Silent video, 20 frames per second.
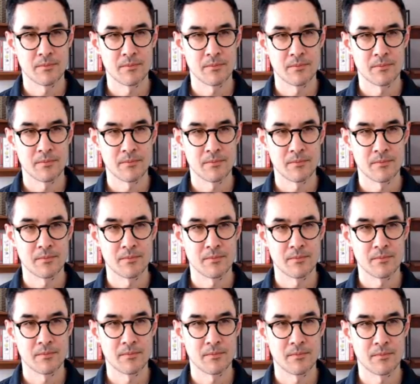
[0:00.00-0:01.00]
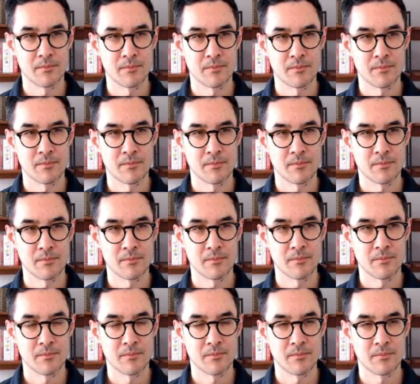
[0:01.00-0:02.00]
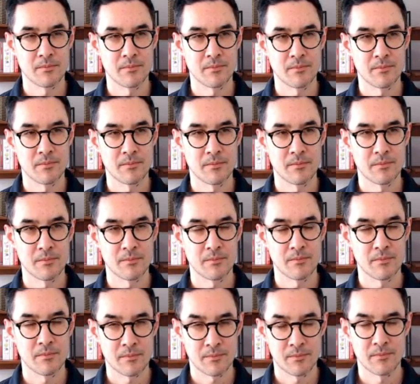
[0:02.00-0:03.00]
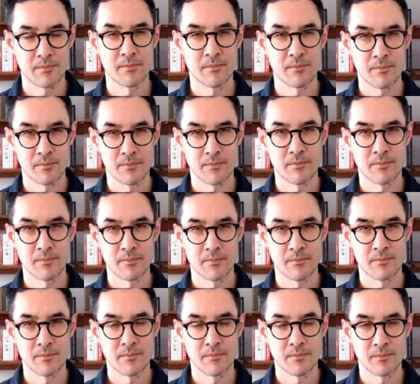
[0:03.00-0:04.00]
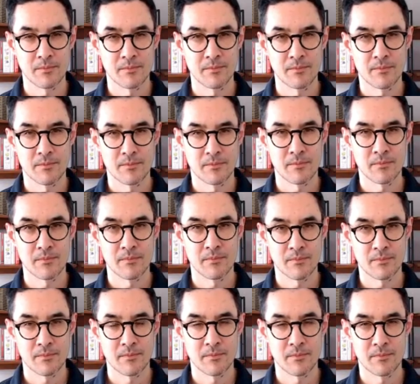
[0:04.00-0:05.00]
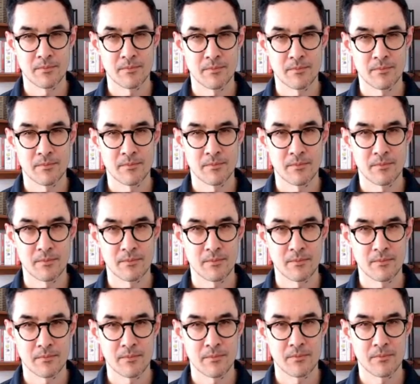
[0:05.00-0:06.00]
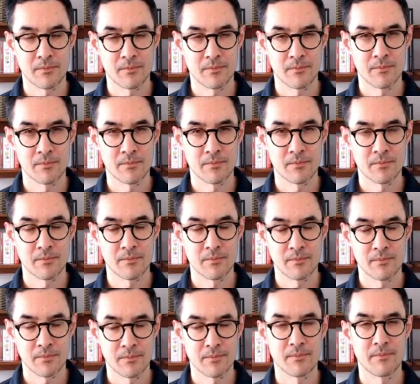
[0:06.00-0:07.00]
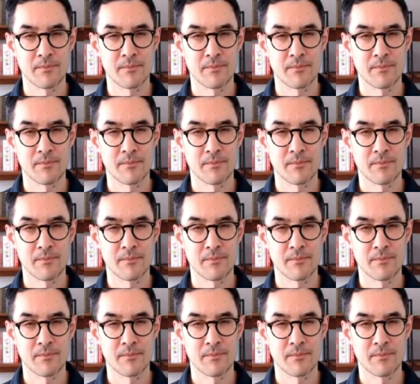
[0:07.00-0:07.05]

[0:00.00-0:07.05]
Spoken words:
No words are spoken by the person on screen.